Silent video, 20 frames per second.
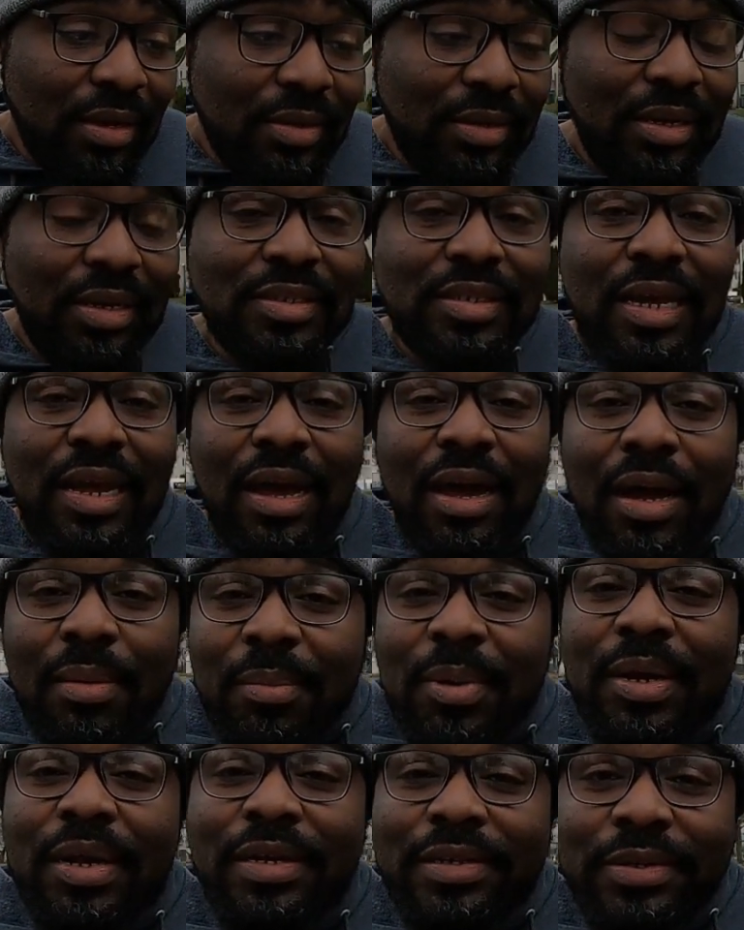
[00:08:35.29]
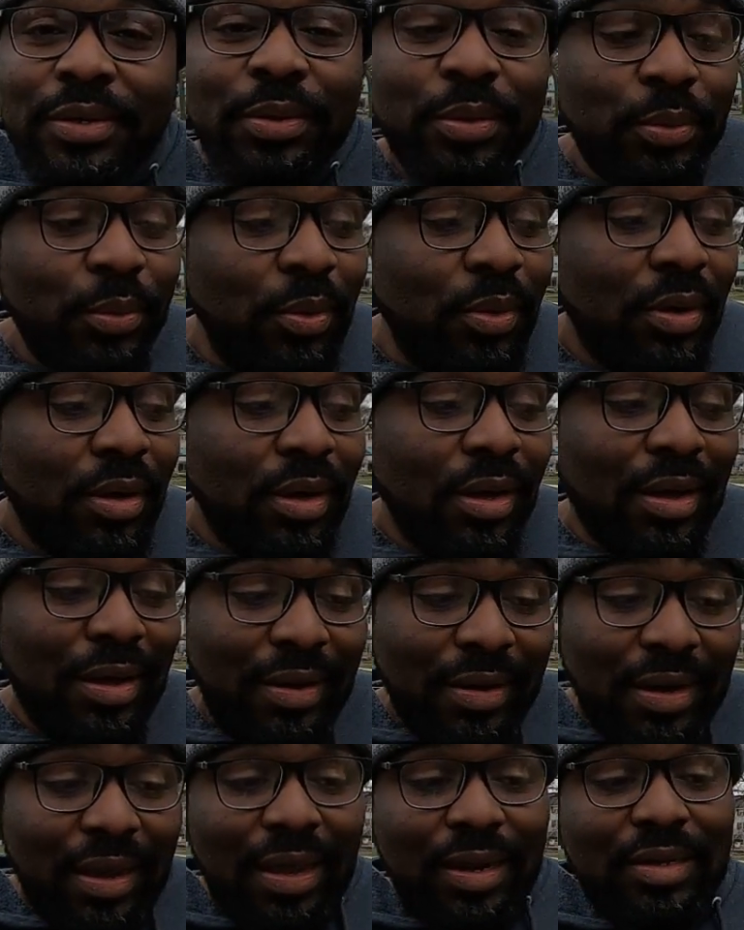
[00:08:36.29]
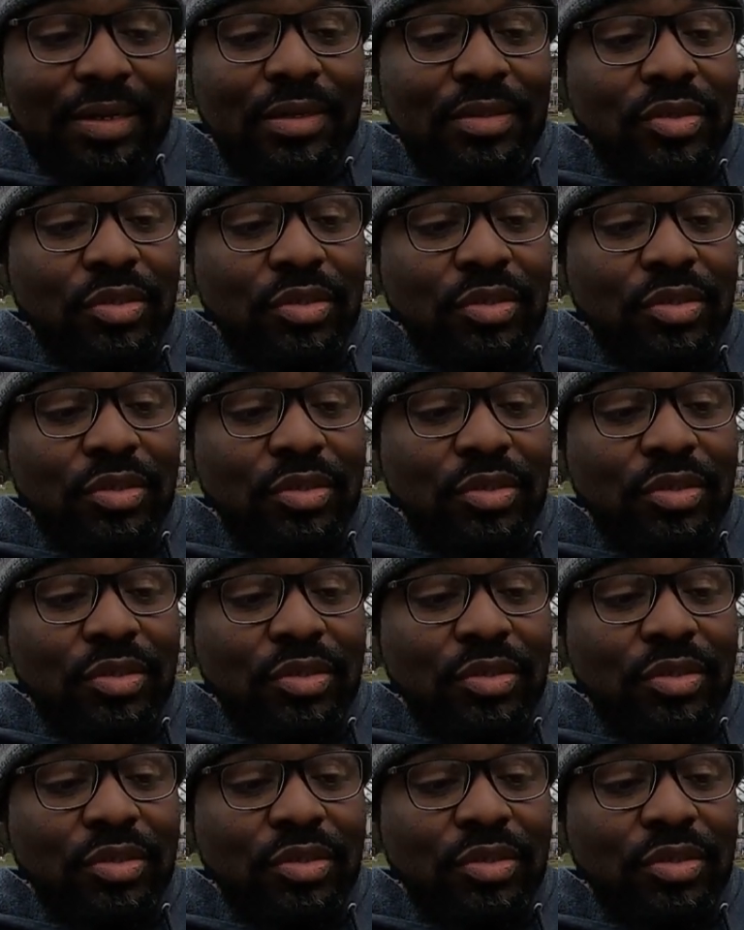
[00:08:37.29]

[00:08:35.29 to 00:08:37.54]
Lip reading: DJI Mini 2 connect.